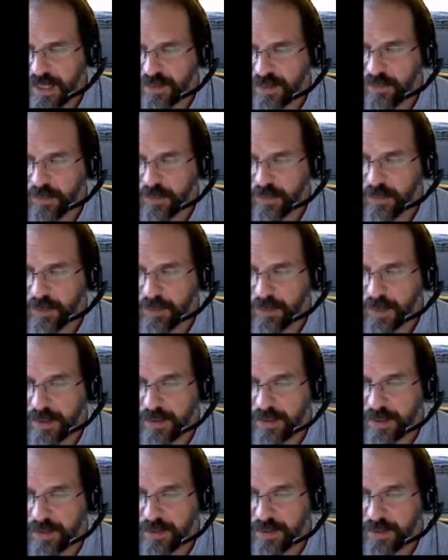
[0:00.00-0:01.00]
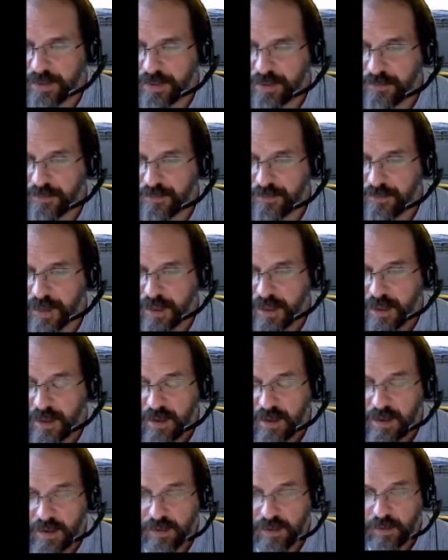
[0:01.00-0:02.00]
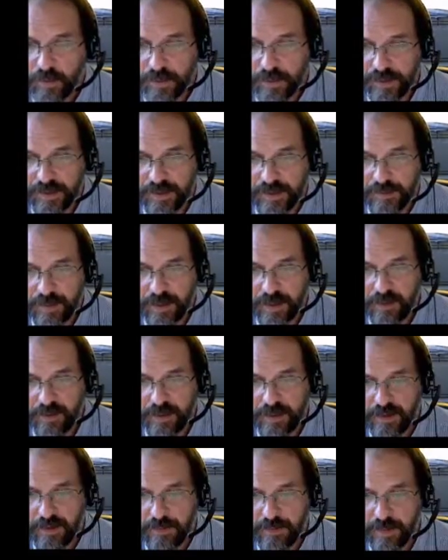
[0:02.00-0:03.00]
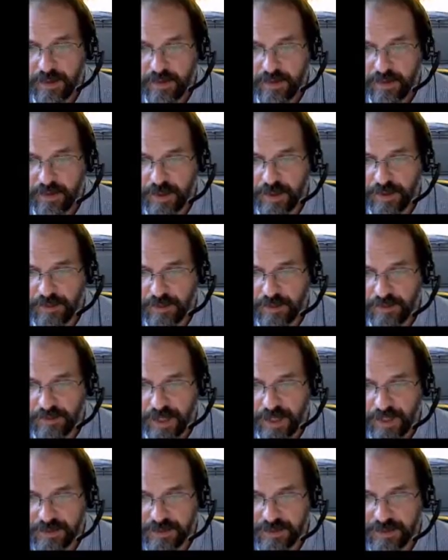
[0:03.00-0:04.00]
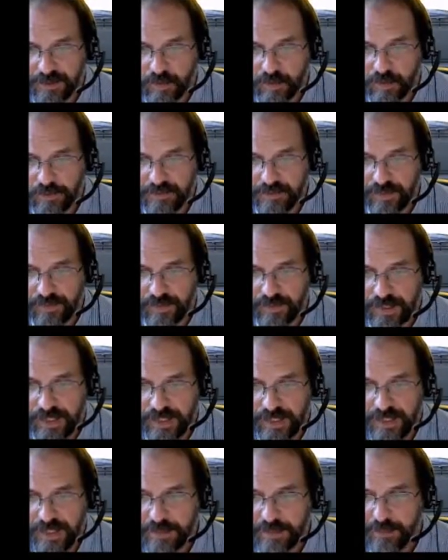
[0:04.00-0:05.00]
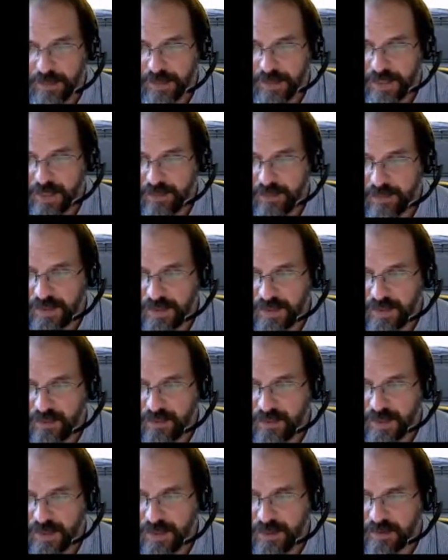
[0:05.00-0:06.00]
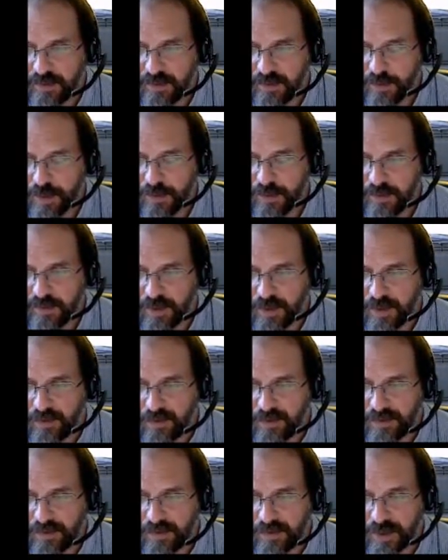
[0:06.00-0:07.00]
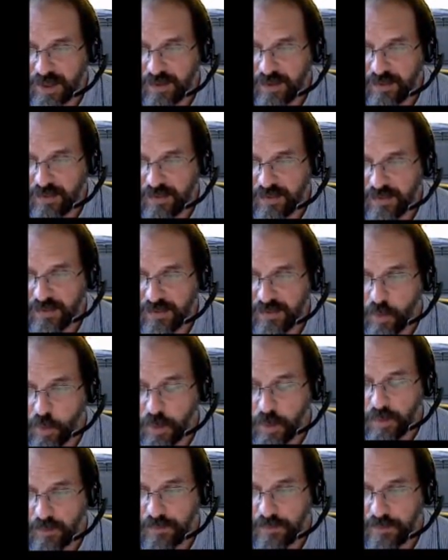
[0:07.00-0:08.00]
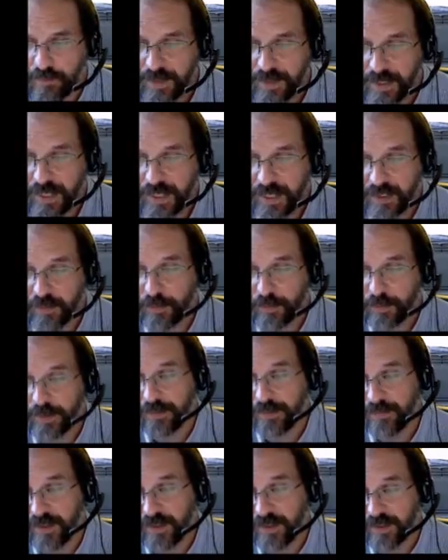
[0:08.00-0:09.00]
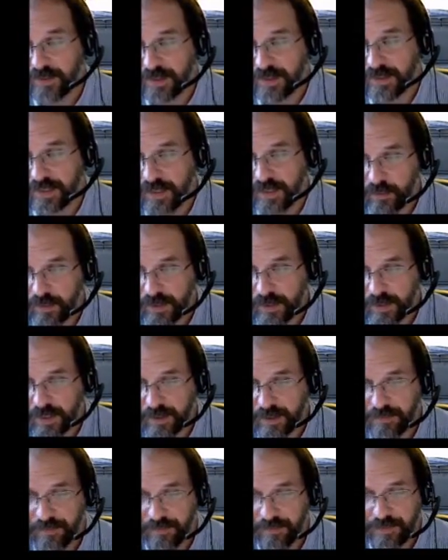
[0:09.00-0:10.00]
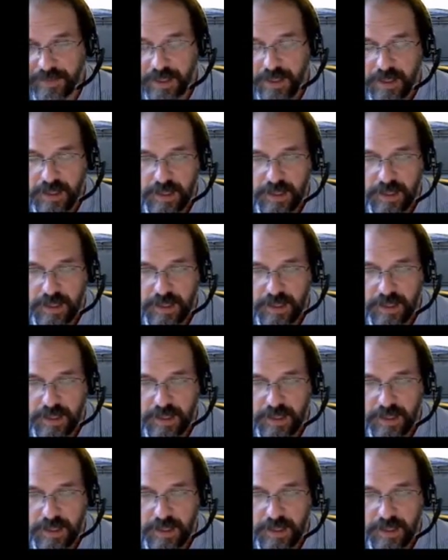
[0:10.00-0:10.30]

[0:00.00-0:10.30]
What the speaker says: that's what we want to pay attention to. So in inspired air, the partial pressure of oxygen is 159, but in the alveolar air, the partial pressure is only 104. Again, because we effectively diluted it.